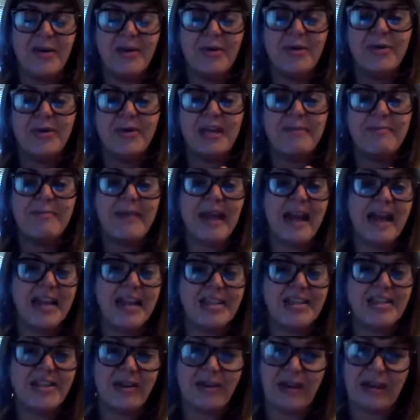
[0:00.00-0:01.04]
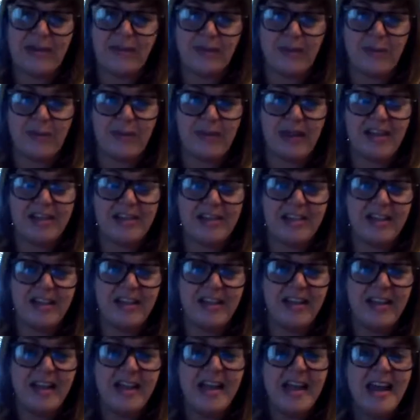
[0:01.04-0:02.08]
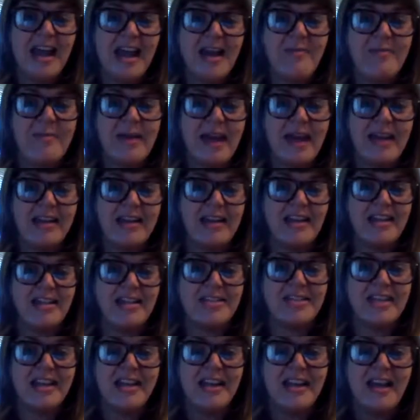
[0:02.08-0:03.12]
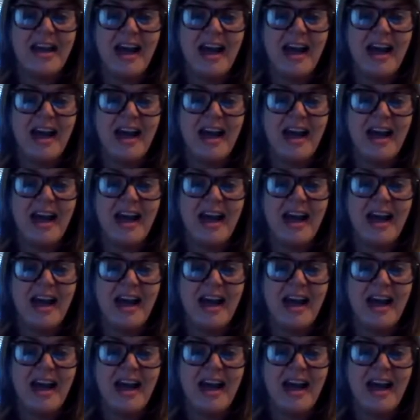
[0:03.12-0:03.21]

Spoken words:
who can manage their information and manage